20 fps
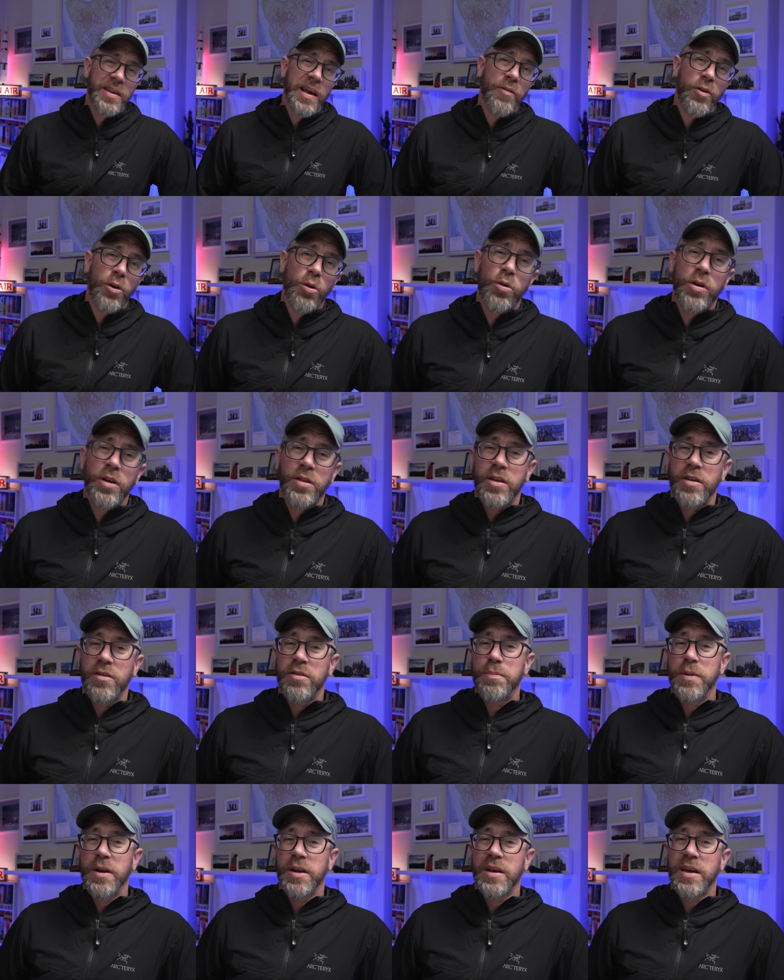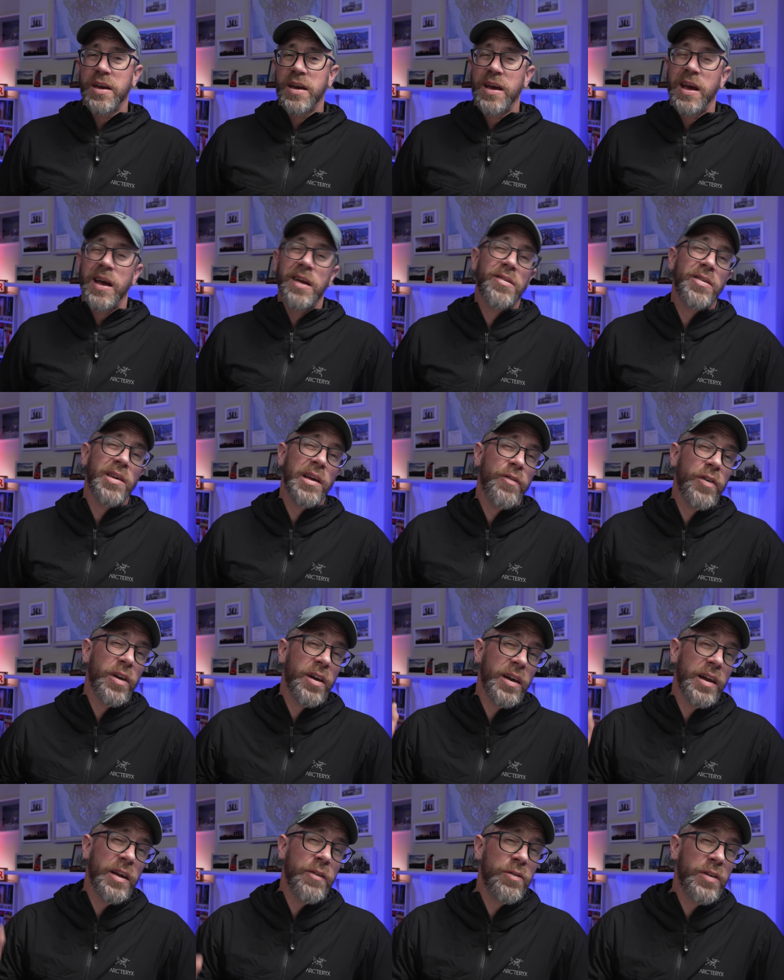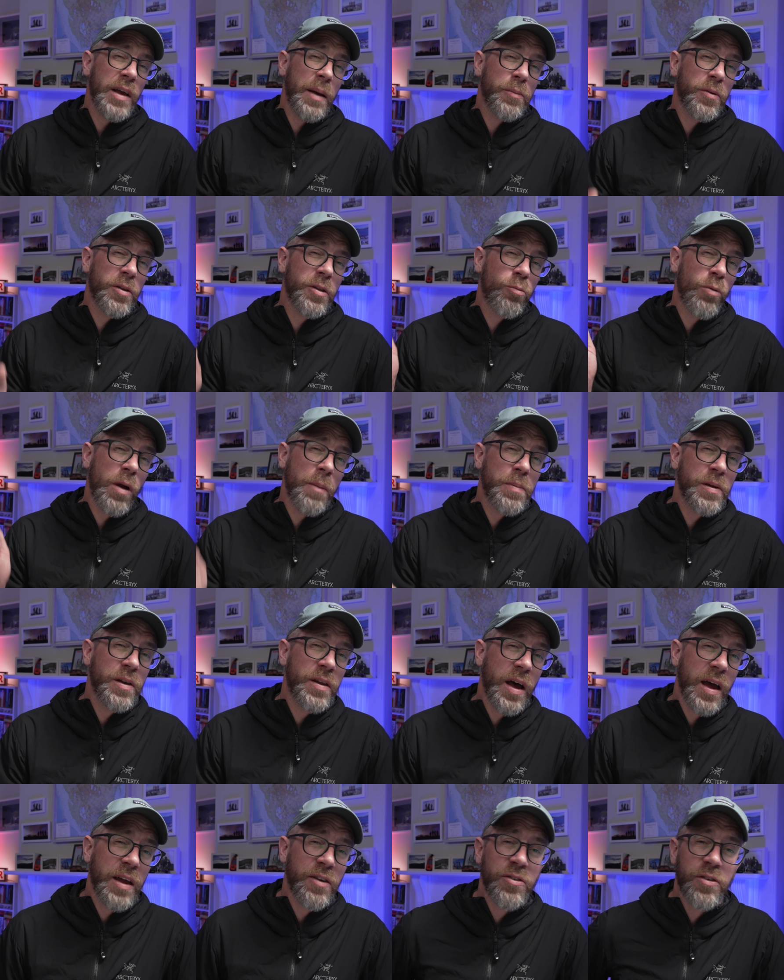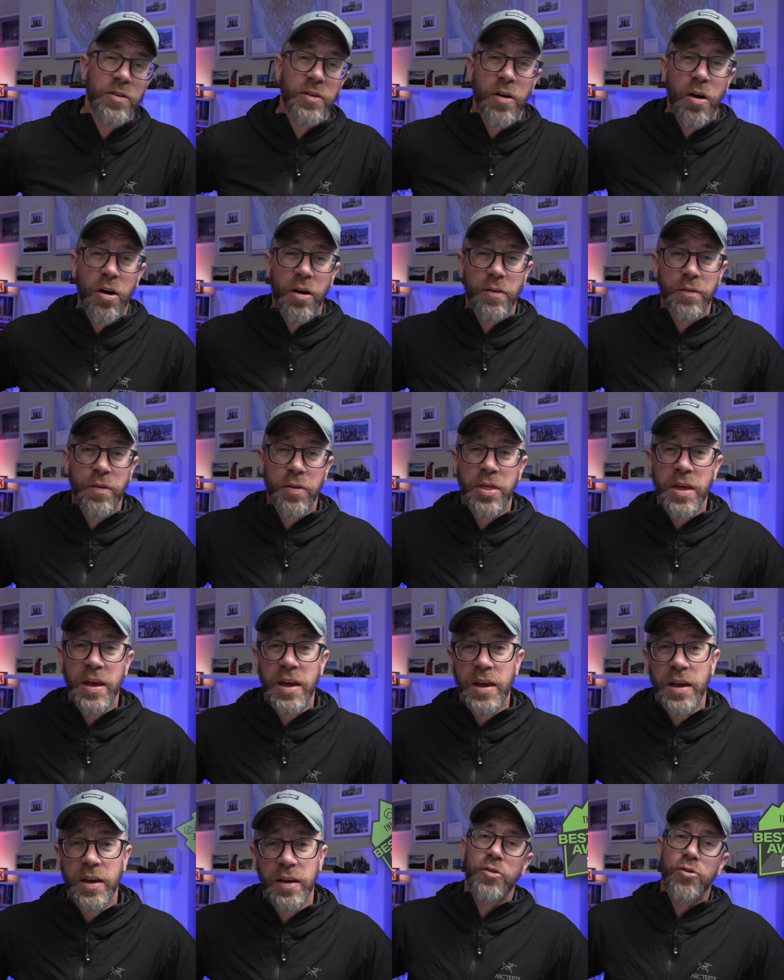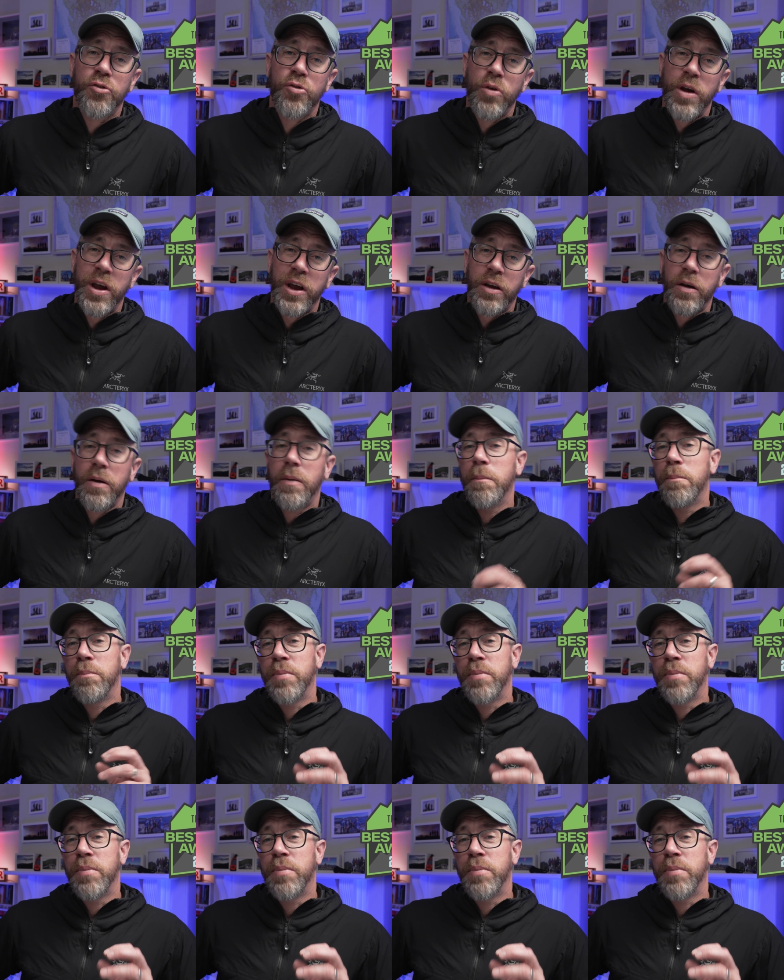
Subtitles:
have a look at this bit of gear and see if it lives up to the reputation of the Trek